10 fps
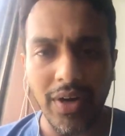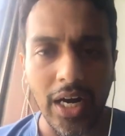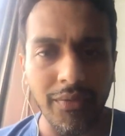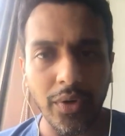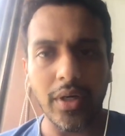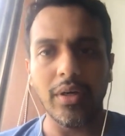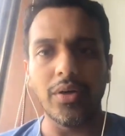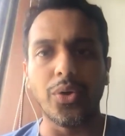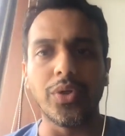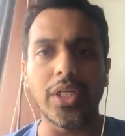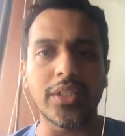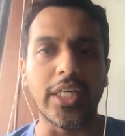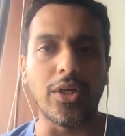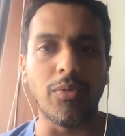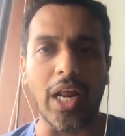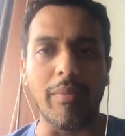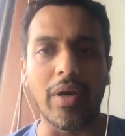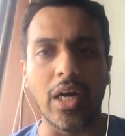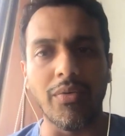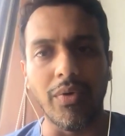flat foot, you just need to
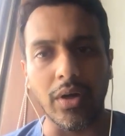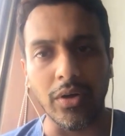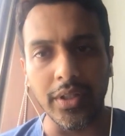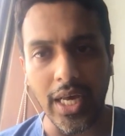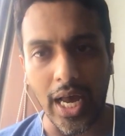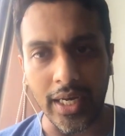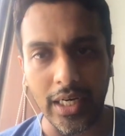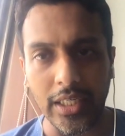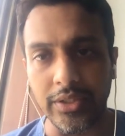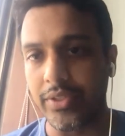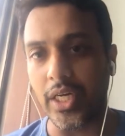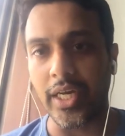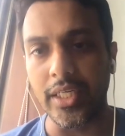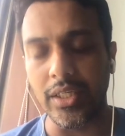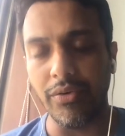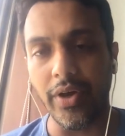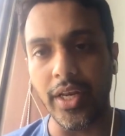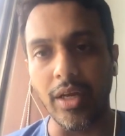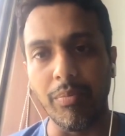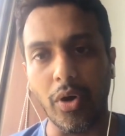primarily work on the Achilles, which again is a
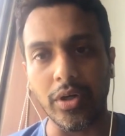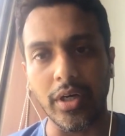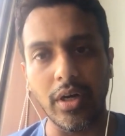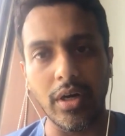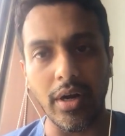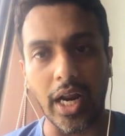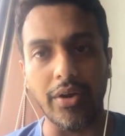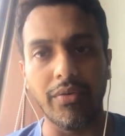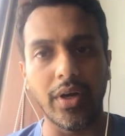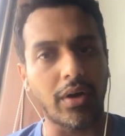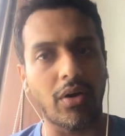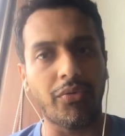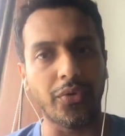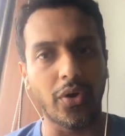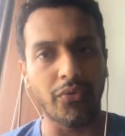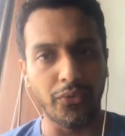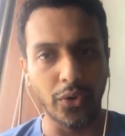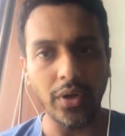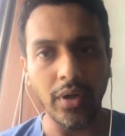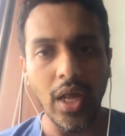very important driver of your
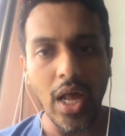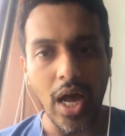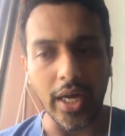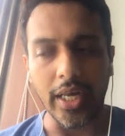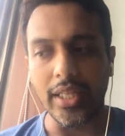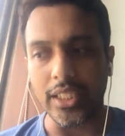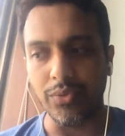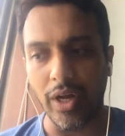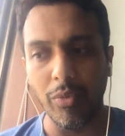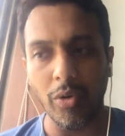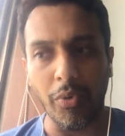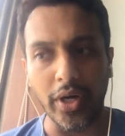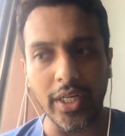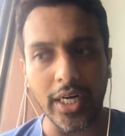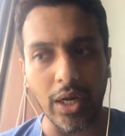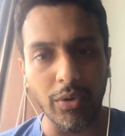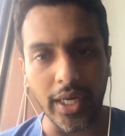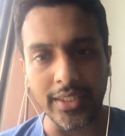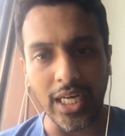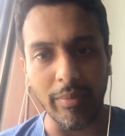foot. Again, that's one more point that I would
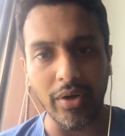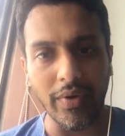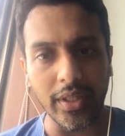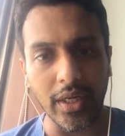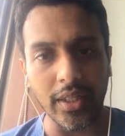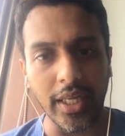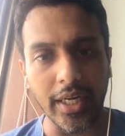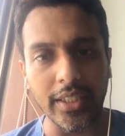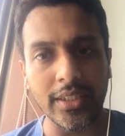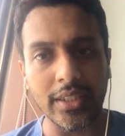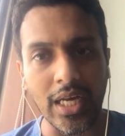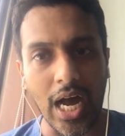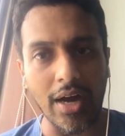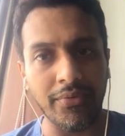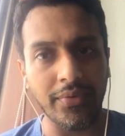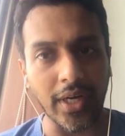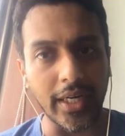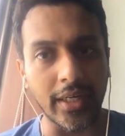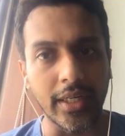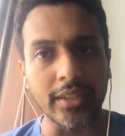examine, whether there is calf
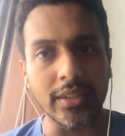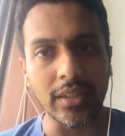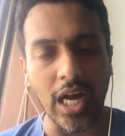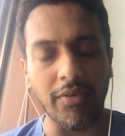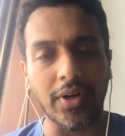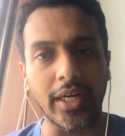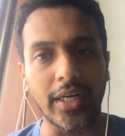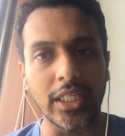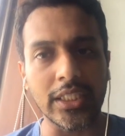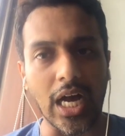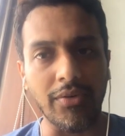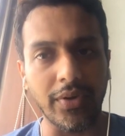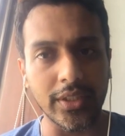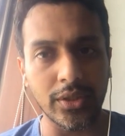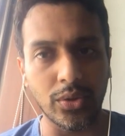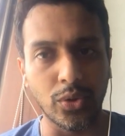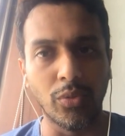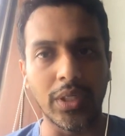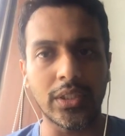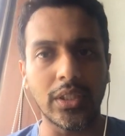tightness. Calf tightness, calf has
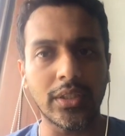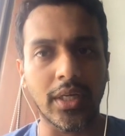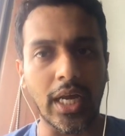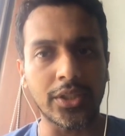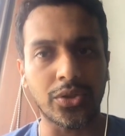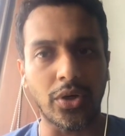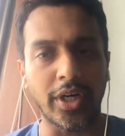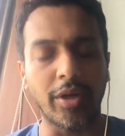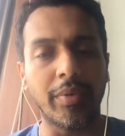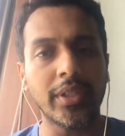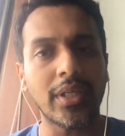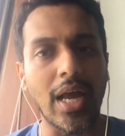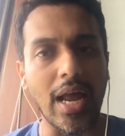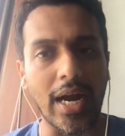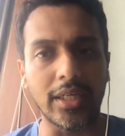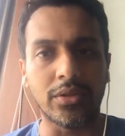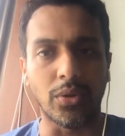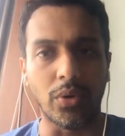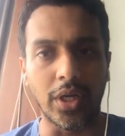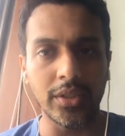two muscles, gastrocnemius and
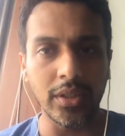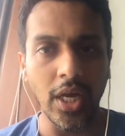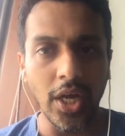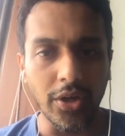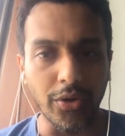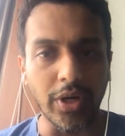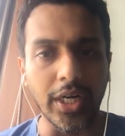soleus. You